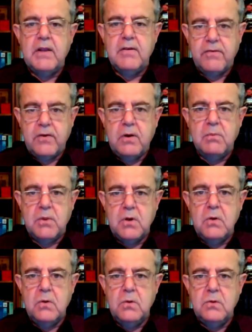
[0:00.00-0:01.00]
From
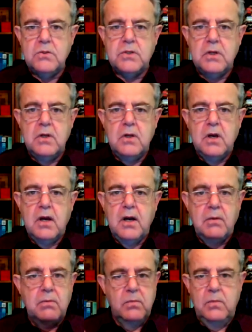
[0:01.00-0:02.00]
those,
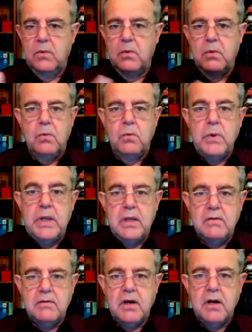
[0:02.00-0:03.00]
we
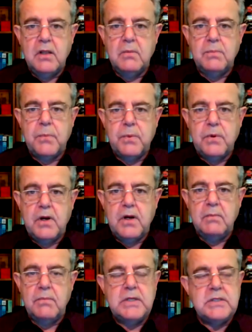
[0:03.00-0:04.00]
develop
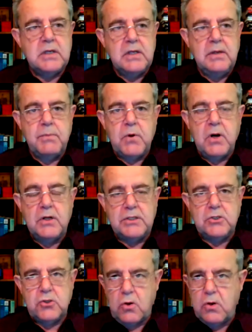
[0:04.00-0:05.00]
basically
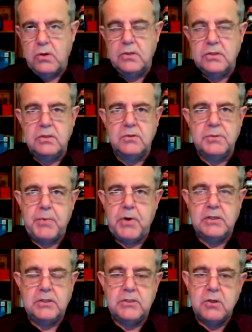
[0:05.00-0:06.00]
project charters. Those
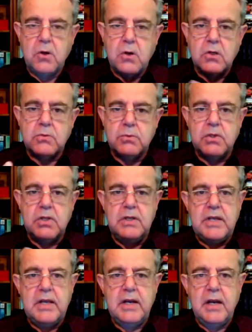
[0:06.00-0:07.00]
project charters would
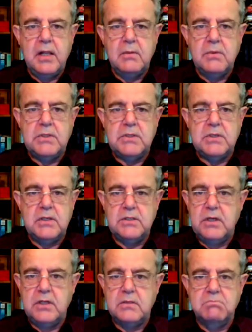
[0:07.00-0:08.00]
contain elements such
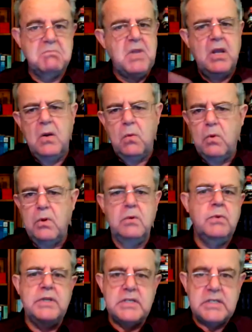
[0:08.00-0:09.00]
as, what did
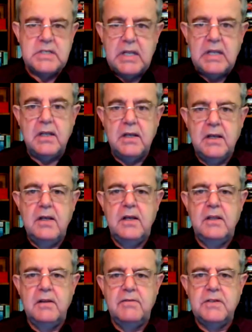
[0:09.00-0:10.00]
we see
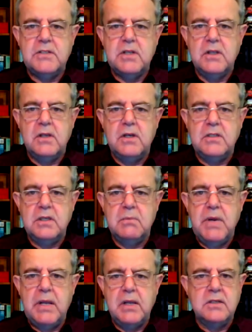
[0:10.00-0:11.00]
in the facilities that
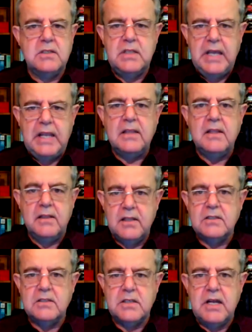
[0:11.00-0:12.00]
make us think that
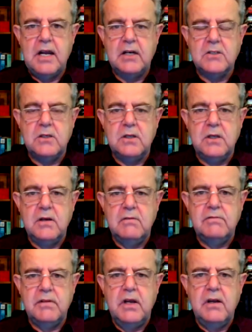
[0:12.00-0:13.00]
this is actually
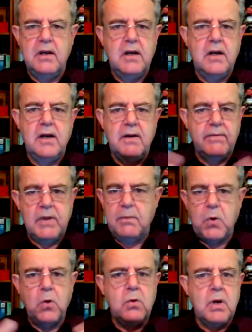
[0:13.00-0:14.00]
a
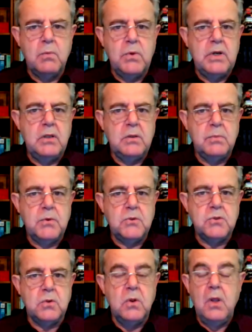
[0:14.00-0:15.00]
program we need to
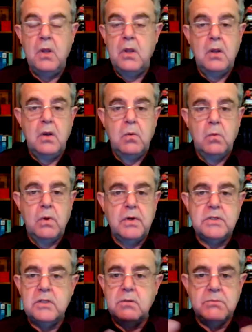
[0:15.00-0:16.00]
pursue? What
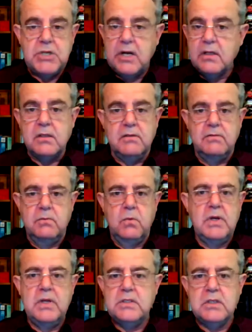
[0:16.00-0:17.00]
is the objective?
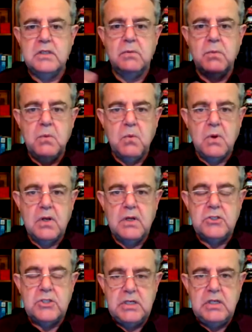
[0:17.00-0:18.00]
What is it that we want to
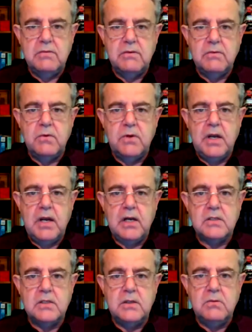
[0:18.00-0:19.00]
achieve if we
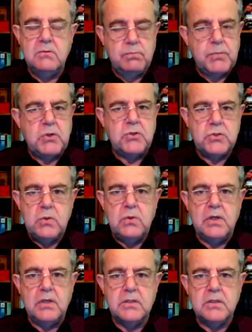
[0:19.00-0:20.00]
actually pursue
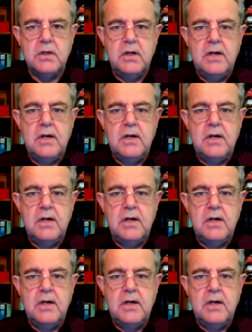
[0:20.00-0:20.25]
this?